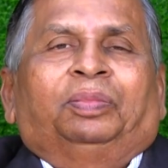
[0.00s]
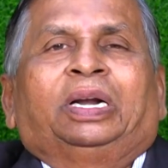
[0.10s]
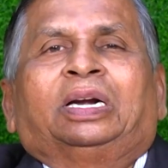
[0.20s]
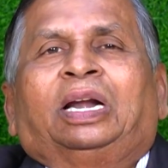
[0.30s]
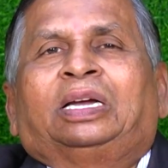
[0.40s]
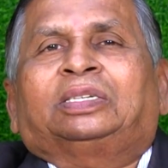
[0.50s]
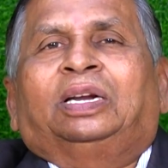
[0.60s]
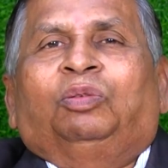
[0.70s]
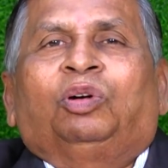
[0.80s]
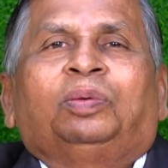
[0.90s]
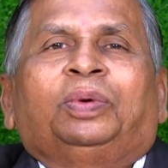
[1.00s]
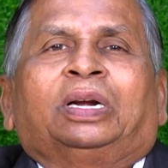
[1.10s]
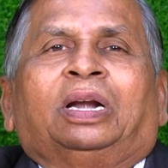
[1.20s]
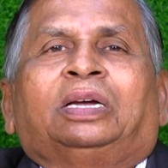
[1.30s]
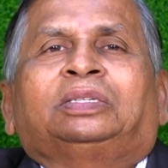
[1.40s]
middle class, lower
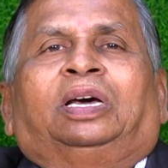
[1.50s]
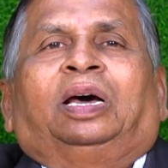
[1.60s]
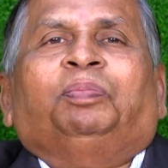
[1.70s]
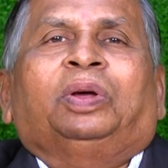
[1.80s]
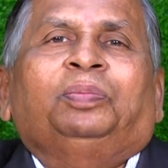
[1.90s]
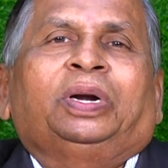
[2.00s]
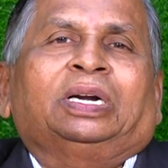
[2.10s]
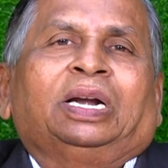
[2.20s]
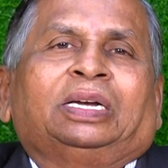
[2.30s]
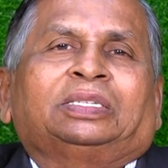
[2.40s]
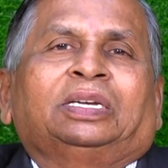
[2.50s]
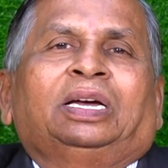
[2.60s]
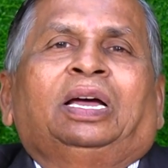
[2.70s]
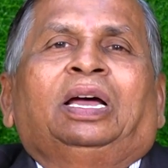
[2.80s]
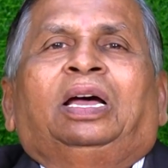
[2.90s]
middle class, upper middle class,
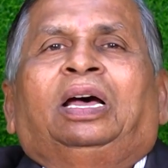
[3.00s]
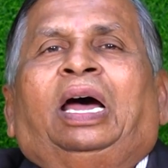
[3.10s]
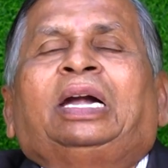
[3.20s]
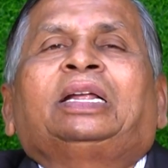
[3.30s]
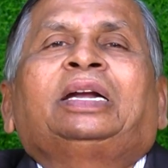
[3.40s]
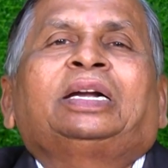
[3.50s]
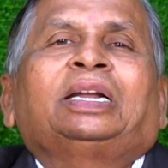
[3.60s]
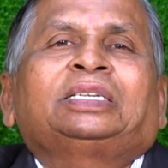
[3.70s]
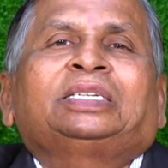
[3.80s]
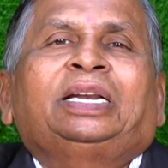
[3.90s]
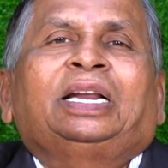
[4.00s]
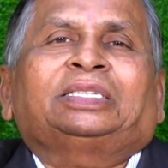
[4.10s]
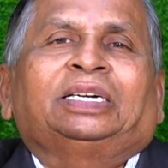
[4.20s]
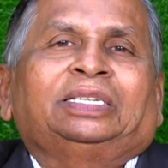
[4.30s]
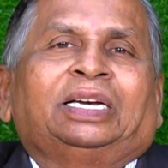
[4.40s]
and senior
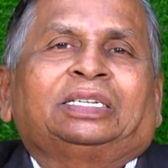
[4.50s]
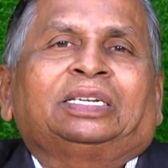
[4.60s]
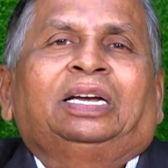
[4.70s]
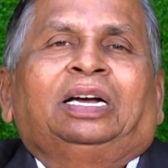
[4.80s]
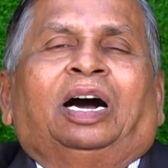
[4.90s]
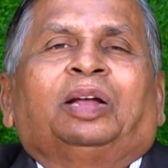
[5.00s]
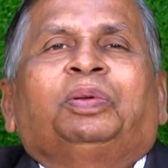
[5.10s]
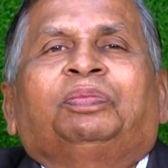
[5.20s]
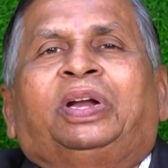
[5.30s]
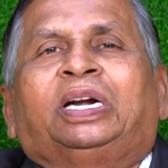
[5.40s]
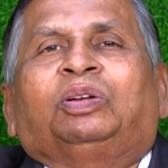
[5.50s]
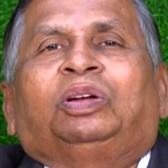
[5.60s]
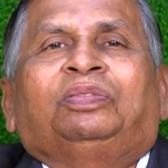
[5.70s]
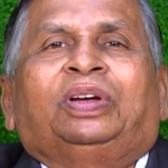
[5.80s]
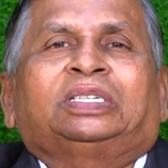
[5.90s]
citizens are preferring to
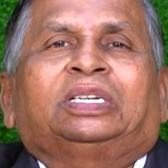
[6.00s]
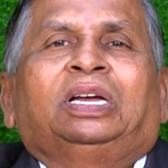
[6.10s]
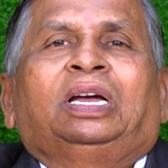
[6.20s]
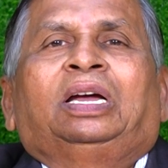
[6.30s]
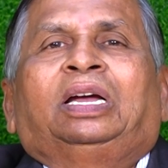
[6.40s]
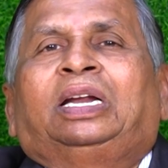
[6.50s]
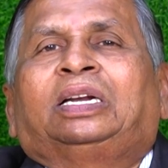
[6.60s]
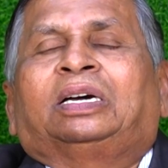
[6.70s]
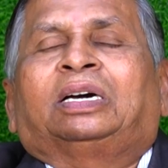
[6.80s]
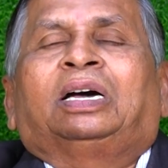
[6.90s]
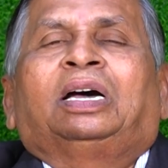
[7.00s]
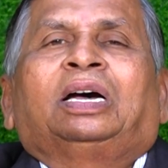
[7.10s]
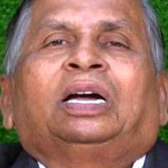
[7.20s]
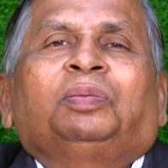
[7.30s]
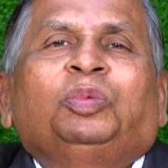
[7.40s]
invest in
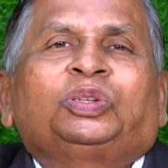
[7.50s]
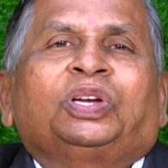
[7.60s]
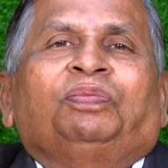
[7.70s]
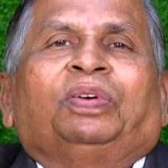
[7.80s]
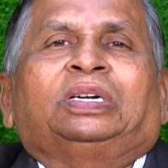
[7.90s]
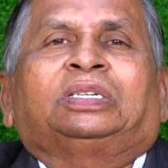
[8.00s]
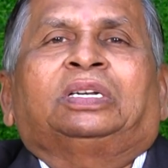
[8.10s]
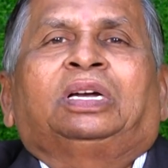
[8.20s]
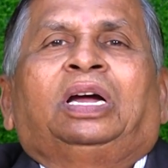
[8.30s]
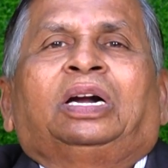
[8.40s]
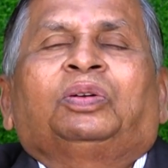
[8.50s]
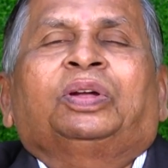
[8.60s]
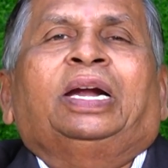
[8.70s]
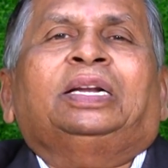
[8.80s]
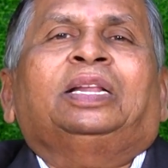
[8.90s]
mutual funds to
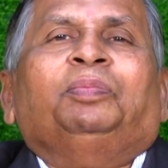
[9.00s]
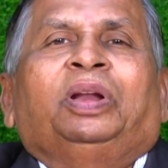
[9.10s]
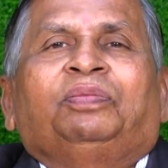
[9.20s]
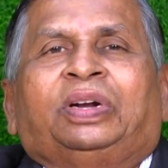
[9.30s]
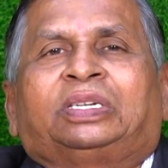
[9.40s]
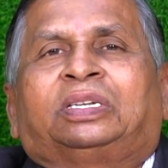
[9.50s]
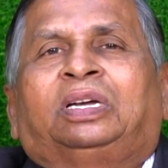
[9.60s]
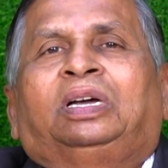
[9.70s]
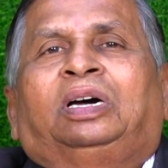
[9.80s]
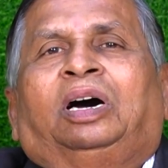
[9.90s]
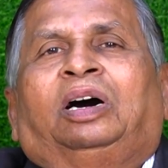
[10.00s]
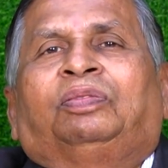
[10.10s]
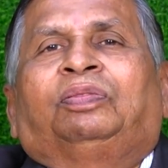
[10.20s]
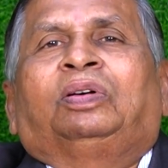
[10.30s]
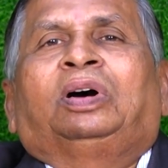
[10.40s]
gain the benefits
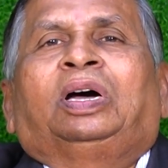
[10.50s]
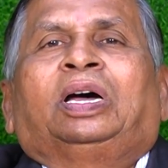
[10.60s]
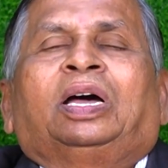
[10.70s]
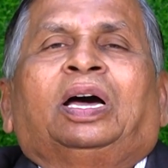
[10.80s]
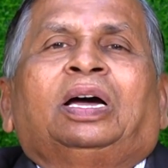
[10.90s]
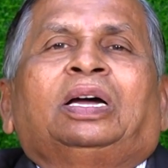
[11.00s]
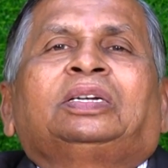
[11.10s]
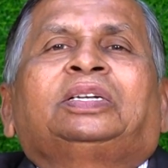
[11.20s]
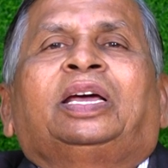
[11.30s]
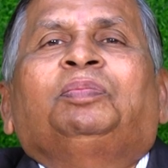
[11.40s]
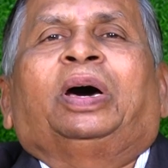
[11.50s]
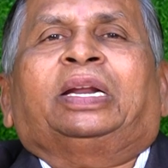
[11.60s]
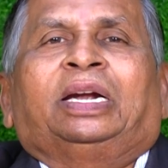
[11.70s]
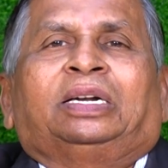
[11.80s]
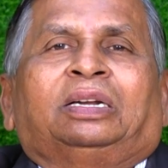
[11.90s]
of share
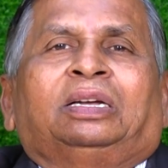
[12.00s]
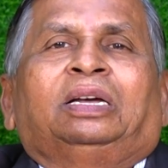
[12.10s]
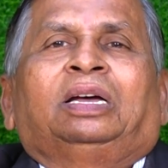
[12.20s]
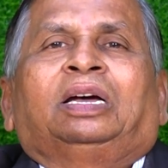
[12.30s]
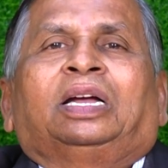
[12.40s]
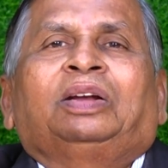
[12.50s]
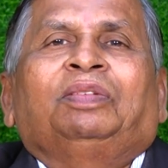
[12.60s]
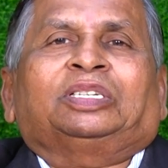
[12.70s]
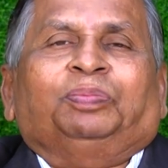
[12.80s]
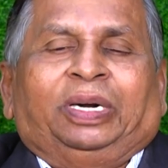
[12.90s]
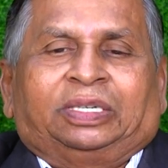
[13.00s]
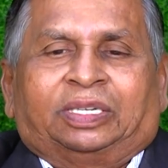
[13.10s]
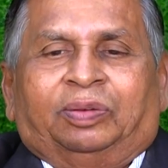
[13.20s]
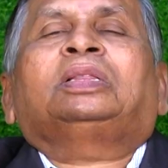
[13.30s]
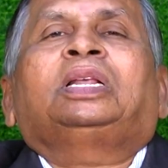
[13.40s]
market
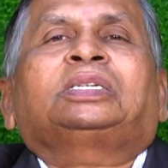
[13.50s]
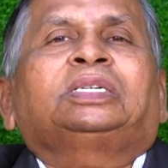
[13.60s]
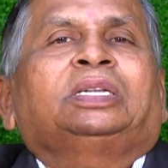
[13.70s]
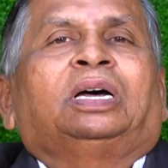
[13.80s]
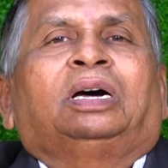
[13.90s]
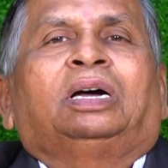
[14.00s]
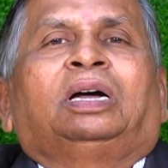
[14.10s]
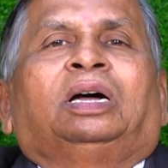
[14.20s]
investments. This is the